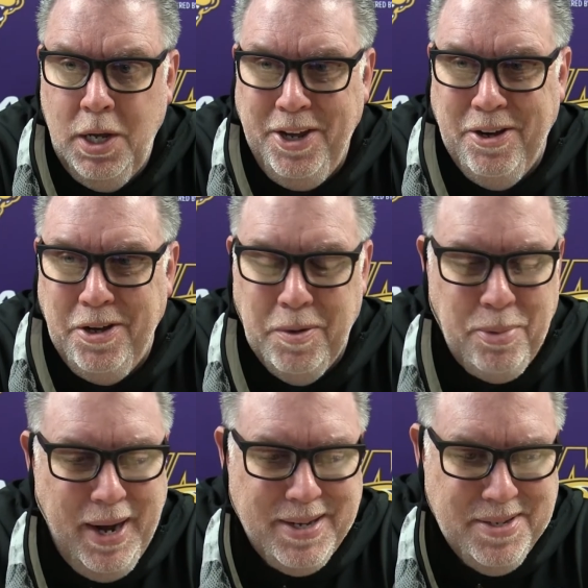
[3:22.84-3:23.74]
you know, you're
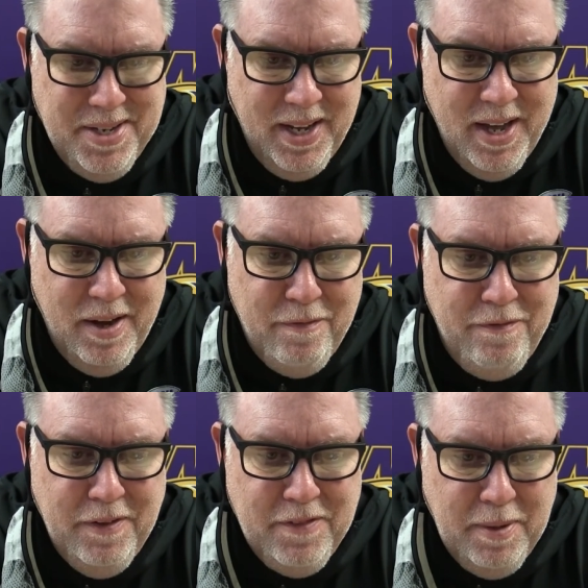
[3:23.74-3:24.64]
practicing on a
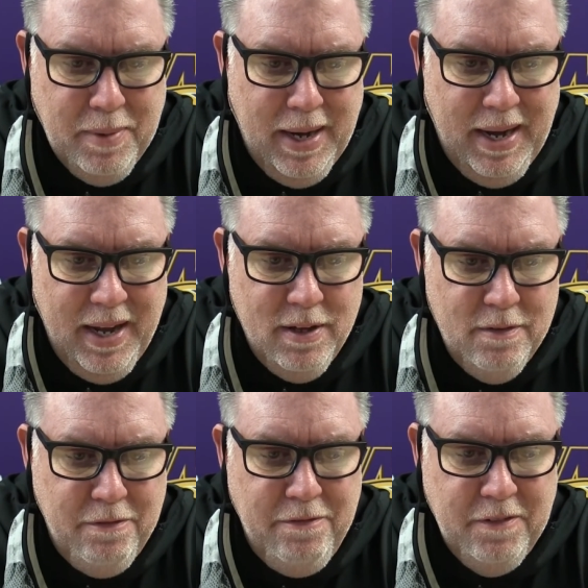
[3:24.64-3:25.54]
50 by
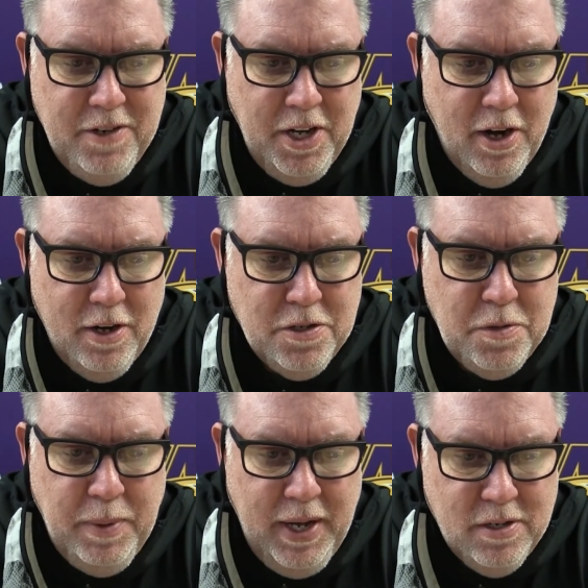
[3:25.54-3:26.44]
50 yard
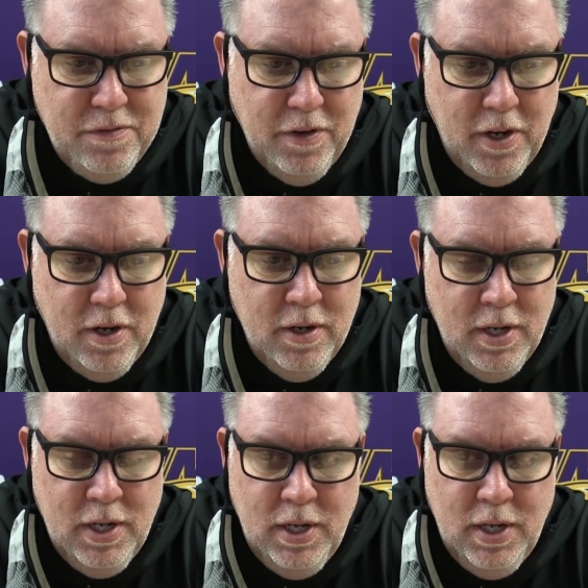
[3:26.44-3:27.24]
space for,